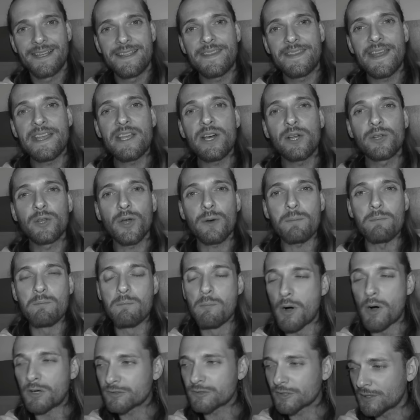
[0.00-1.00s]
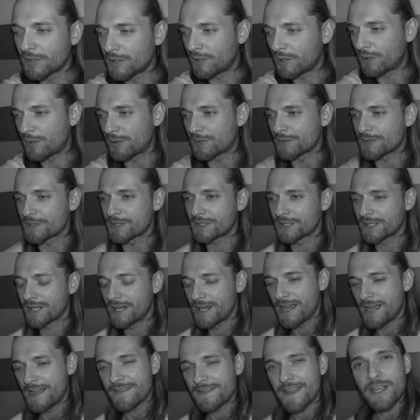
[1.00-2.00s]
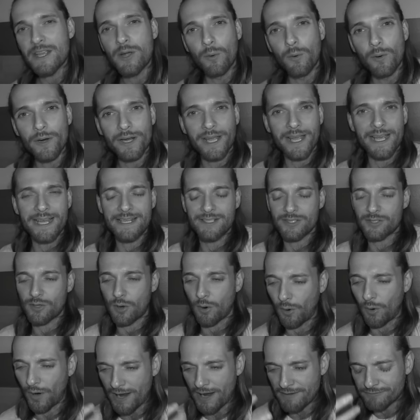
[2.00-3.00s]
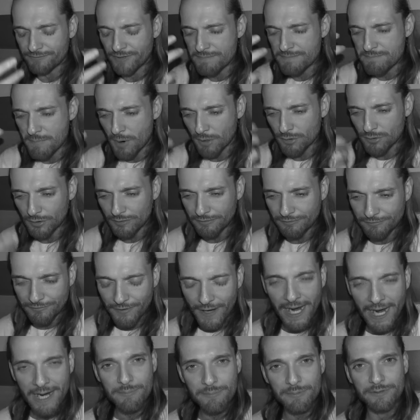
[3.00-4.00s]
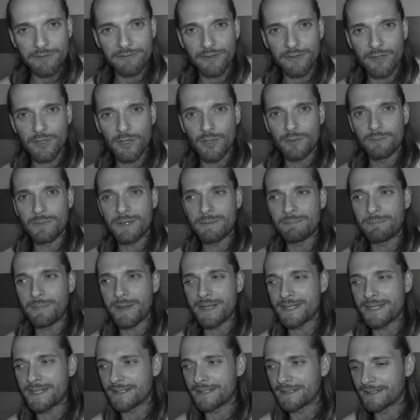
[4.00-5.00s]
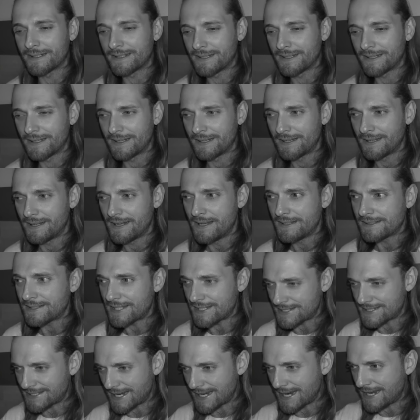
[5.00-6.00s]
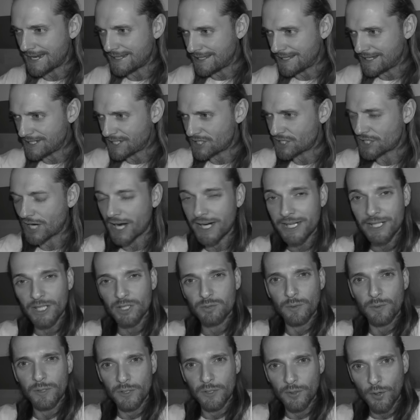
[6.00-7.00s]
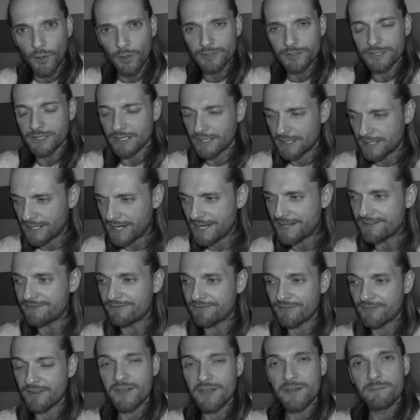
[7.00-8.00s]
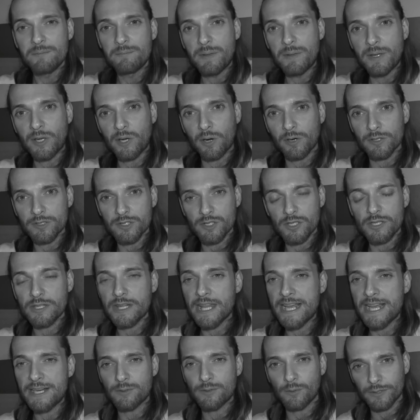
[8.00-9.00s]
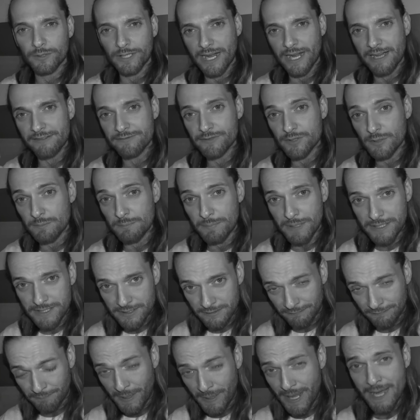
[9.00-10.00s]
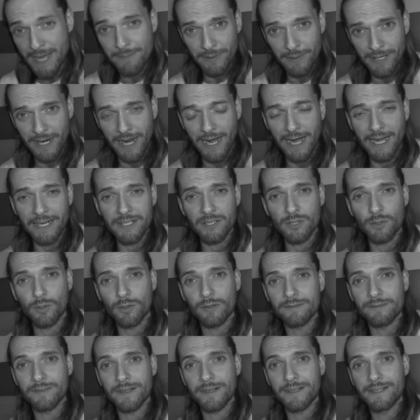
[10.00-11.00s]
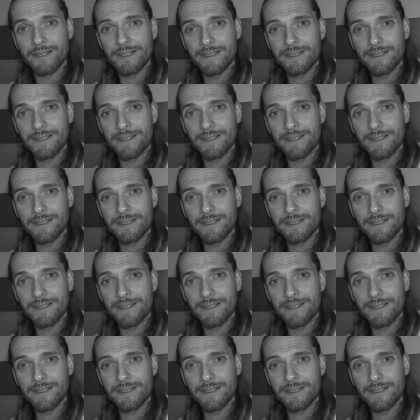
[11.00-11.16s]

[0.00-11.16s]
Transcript: They are not moral laws. They go against every moral fibre of a human being to say this child will not live because they don't have some bits of paper to hand over.